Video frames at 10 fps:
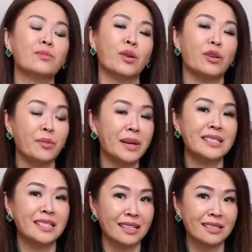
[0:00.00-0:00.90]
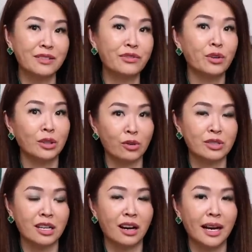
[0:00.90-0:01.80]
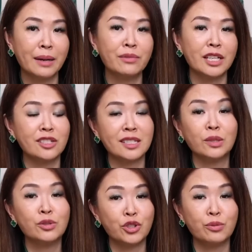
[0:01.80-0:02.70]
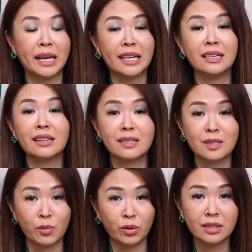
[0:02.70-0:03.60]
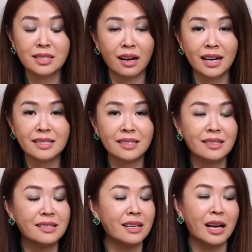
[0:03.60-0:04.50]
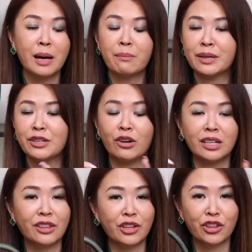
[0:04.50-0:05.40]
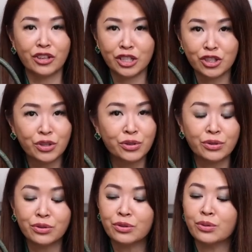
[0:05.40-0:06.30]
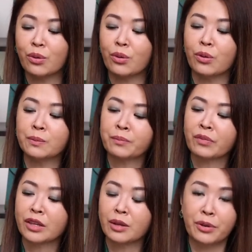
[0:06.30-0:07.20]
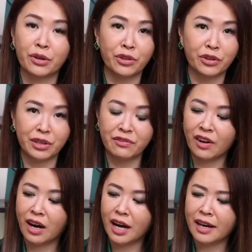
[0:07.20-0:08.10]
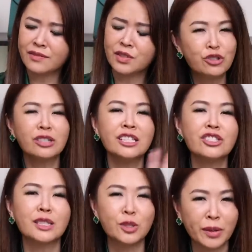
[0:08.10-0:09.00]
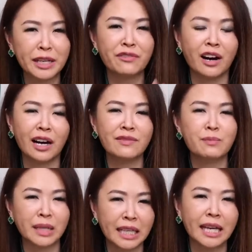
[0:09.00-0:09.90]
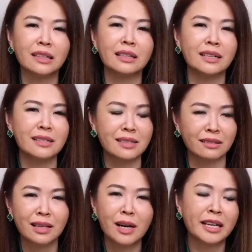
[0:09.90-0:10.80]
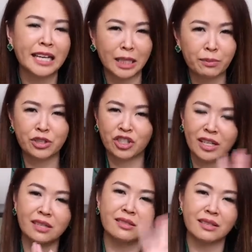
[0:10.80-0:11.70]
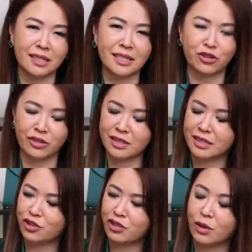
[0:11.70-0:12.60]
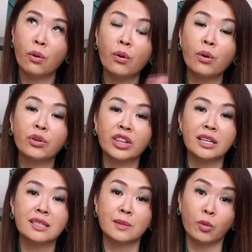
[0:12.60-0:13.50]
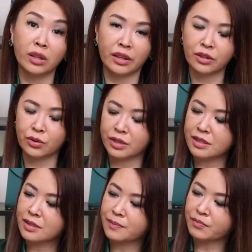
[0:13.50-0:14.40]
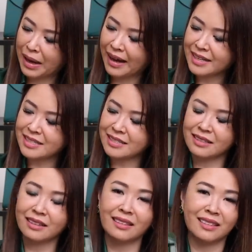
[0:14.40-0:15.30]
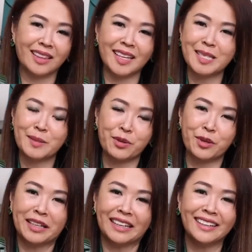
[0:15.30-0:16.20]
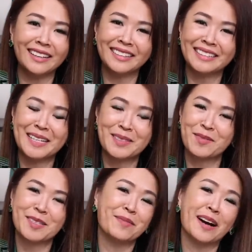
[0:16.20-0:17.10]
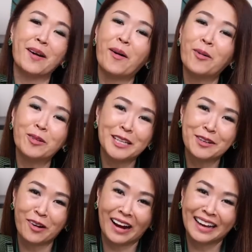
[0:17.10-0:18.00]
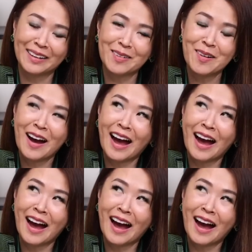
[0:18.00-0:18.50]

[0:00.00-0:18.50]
Well, Hermes doesn't for a long time. They still do make it in the smaller sizes, but not in the thirty-two or the Birkin thirty-fives, usually just the twenty-fives, mini Kellys and Kelly pochettes, et cetera, et cetera, or the smaller the goods. But this beauty is was my holy grail.